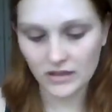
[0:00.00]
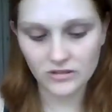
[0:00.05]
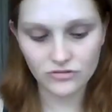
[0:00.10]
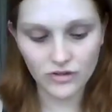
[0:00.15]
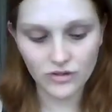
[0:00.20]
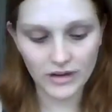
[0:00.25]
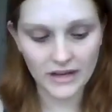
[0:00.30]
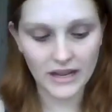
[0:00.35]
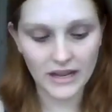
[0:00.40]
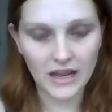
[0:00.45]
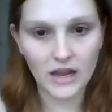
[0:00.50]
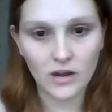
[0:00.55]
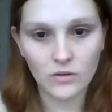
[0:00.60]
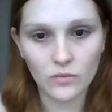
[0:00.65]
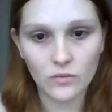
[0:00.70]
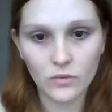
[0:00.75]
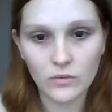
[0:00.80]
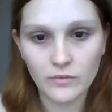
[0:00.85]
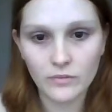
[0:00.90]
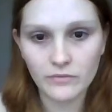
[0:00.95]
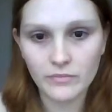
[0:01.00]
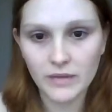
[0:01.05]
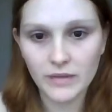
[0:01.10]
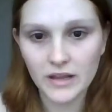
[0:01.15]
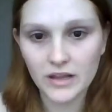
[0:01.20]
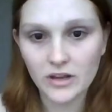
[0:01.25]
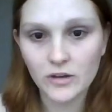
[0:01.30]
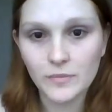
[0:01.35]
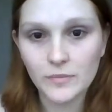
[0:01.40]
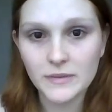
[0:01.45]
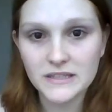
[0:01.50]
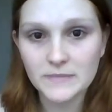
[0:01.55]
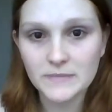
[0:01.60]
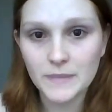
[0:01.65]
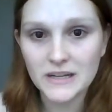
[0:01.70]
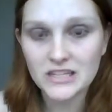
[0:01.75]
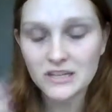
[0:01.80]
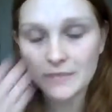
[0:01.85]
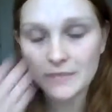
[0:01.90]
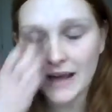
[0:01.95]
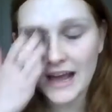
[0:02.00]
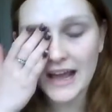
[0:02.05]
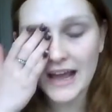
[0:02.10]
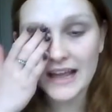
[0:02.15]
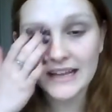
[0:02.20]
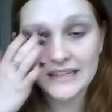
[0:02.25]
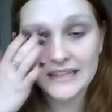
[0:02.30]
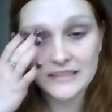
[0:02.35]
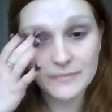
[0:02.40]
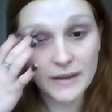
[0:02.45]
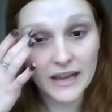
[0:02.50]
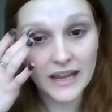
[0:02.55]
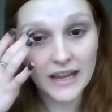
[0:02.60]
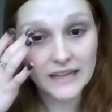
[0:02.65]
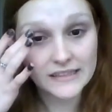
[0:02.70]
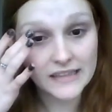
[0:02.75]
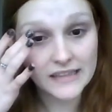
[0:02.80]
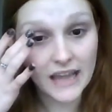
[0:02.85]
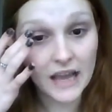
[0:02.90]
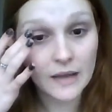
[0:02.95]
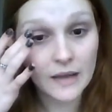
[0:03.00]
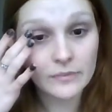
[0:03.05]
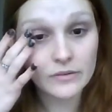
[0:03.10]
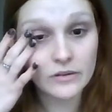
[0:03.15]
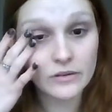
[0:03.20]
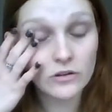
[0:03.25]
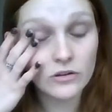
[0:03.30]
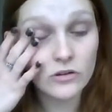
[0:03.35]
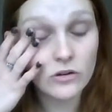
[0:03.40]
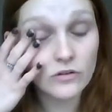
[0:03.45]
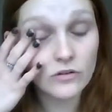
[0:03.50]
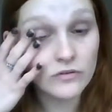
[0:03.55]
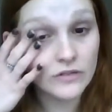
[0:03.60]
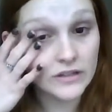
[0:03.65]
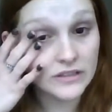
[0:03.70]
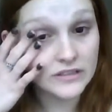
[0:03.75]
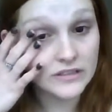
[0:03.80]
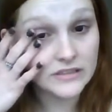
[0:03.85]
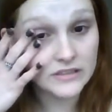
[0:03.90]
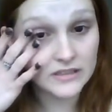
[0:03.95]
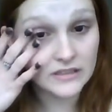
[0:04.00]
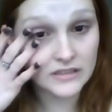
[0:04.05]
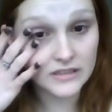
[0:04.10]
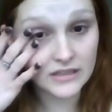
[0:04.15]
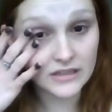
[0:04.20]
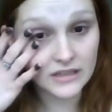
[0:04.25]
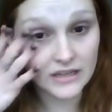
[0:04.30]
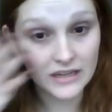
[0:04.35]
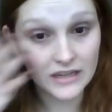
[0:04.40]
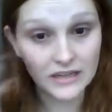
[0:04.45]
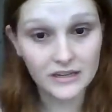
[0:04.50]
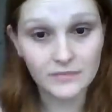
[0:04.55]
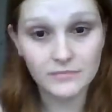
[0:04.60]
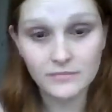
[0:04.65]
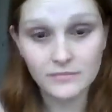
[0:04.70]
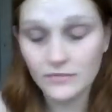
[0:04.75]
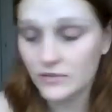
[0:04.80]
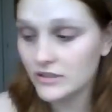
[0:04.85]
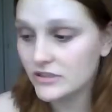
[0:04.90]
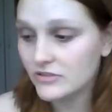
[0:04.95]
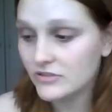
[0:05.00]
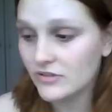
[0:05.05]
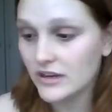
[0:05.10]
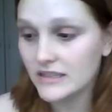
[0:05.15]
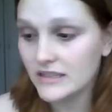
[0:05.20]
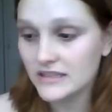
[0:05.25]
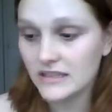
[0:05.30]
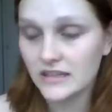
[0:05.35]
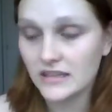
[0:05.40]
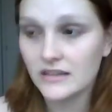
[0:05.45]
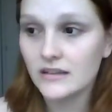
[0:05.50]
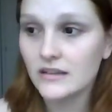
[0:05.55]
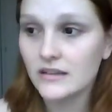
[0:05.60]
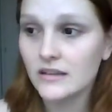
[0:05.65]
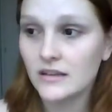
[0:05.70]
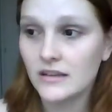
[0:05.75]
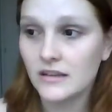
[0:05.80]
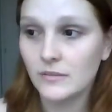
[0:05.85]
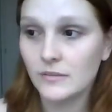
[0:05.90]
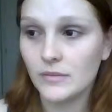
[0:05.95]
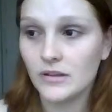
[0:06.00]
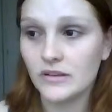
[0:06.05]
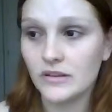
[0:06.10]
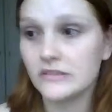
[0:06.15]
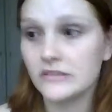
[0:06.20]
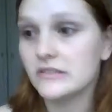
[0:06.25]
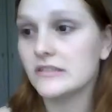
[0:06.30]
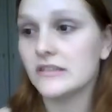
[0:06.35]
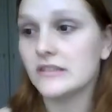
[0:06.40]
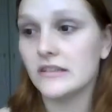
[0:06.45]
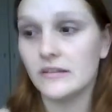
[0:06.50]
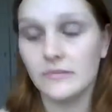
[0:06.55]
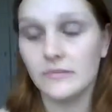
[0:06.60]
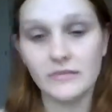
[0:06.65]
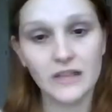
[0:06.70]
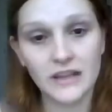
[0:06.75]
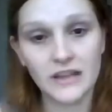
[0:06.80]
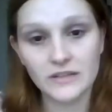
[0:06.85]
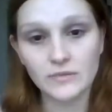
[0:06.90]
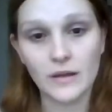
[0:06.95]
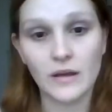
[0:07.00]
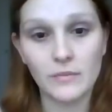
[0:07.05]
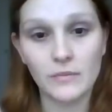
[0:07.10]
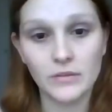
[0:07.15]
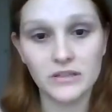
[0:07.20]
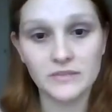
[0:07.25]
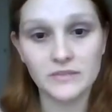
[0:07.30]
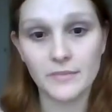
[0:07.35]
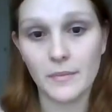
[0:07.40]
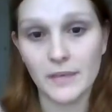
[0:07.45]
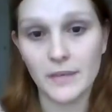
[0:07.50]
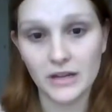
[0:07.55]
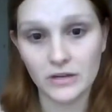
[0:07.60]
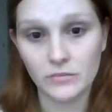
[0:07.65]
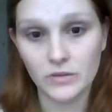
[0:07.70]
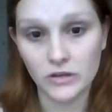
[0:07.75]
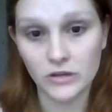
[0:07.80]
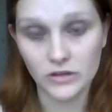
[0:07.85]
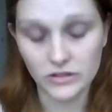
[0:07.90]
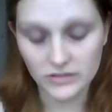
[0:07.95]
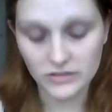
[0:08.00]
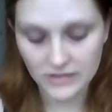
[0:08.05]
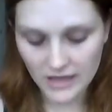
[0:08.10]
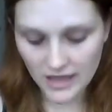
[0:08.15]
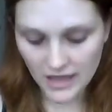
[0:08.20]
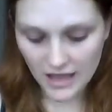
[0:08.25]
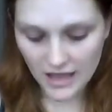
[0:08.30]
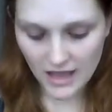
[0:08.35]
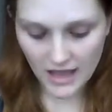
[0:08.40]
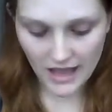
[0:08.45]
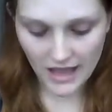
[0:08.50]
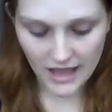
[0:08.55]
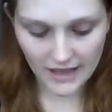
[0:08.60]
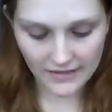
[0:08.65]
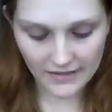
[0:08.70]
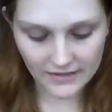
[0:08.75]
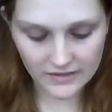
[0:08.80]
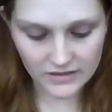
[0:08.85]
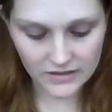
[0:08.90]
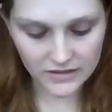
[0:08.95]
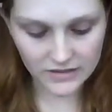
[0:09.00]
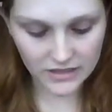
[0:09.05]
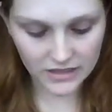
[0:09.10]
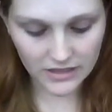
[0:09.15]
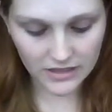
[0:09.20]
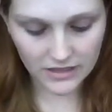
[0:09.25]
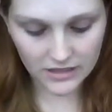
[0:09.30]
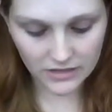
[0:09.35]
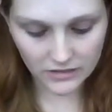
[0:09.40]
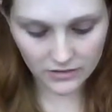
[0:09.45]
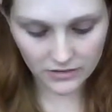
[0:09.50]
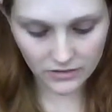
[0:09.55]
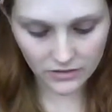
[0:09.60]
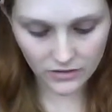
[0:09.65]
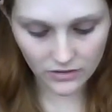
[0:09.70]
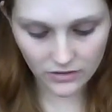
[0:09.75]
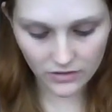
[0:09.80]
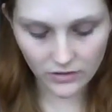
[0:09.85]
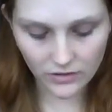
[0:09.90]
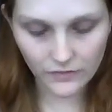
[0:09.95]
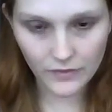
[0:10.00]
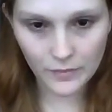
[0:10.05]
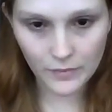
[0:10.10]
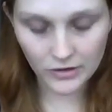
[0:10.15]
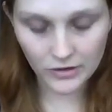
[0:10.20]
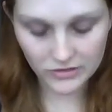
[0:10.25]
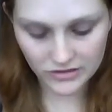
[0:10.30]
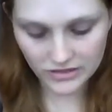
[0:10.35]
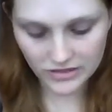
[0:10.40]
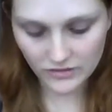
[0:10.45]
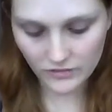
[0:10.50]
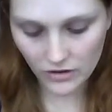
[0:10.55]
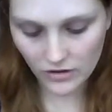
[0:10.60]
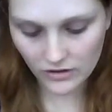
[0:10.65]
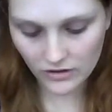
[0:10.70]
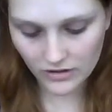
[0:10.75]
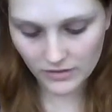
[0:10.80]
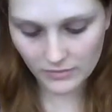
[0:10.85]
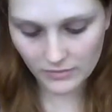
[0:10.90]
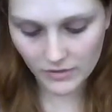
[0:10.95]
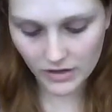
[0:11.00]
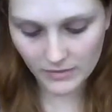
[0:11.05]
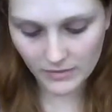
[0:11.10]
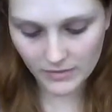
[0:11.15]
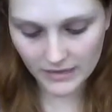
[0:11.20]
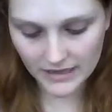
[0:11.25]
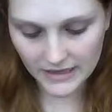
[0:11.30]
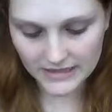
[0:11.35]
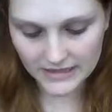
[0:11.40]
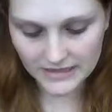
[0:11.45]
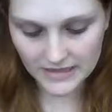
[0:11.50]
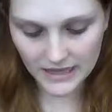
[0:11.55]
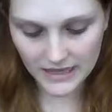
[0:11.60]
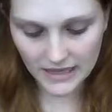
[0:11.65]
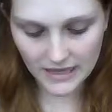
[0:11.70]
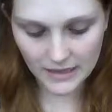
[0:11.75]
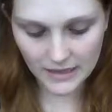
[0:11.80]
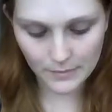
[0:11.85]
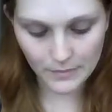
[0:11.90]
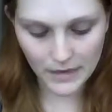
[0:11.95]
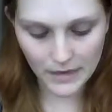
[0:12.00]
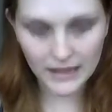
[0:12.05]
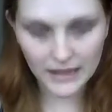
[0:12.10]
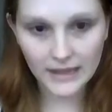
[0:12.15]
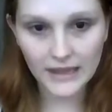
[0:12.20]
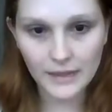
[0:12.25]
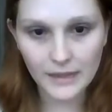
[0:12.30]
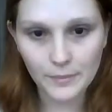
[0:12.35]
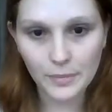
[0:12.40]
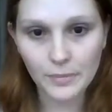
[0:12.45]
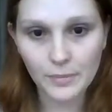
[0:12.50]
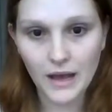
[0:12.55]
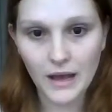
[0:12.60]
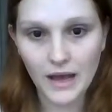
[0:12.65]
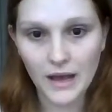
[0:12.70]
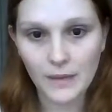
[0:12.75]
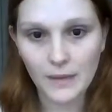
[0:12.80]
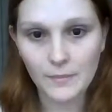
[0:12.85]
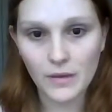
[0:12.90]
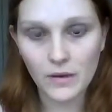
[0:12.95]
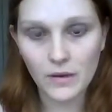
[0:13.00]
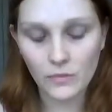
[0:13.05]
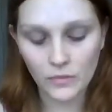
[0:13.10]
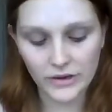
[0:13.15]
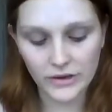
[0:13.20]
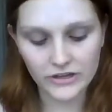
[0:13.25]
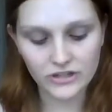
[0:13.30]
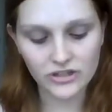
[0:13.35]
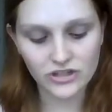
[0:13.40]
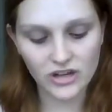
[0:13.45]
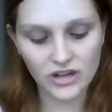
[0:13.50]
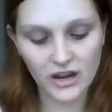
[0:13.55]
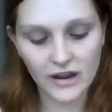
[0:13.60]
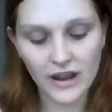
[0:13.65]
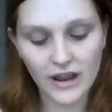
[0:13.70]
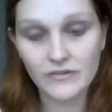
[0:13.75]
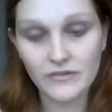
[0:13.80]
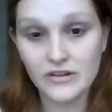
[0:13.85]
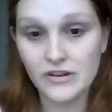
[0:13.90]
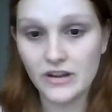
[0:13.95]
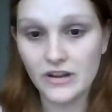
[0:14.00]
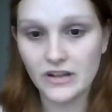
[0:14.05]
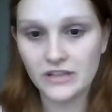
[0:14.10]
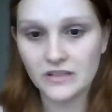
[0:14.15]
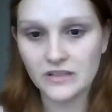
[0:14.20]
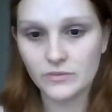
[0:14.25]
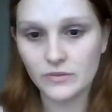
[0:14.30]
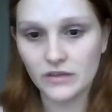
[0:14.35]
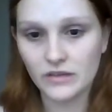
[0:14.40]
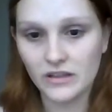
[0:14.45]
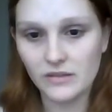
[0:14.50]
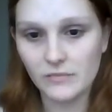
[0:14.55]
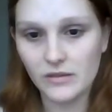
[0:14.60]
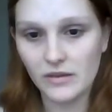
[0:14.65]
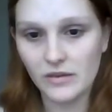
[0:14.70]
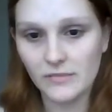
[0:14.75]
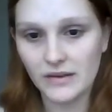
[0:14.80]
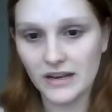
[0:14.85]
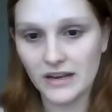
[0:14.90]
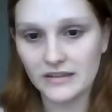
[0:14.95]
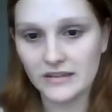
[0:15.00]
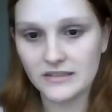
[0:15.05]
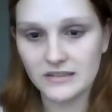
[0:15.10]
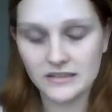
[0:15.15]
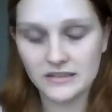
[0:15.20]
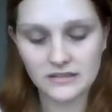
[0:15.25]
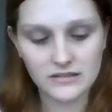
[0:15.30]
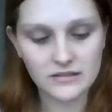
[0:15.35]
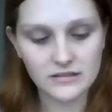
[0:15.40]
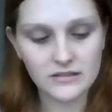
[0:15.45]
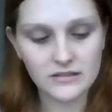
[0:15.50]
dry it out with makeup, especially my eyes. My eyes get absolutely covered in moisturiser because that's where most of my makeup goes. And the other product I've got on at the moment is my lip balm, which I have a Nerds one at the moment, and